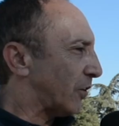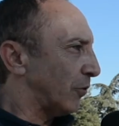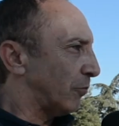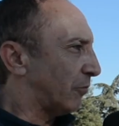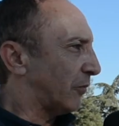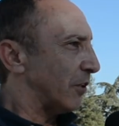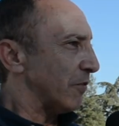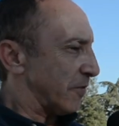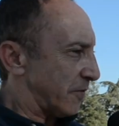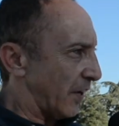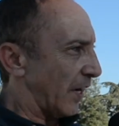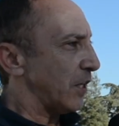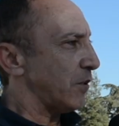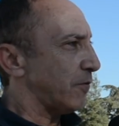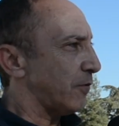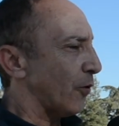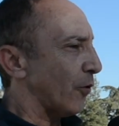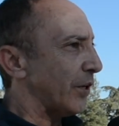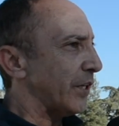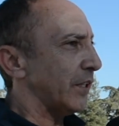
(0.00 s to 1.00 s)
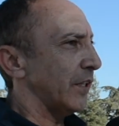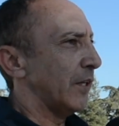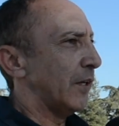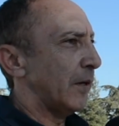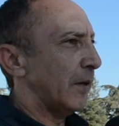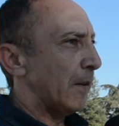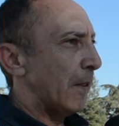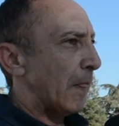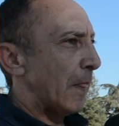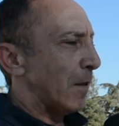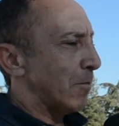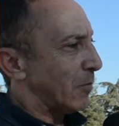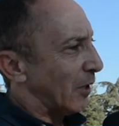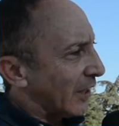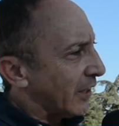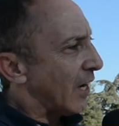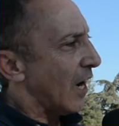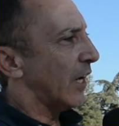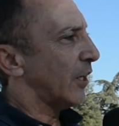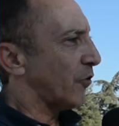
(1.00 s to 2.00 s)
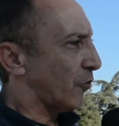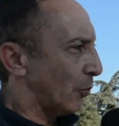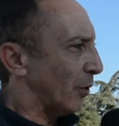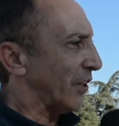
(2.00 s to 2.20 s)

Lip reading: to fight for it. But God is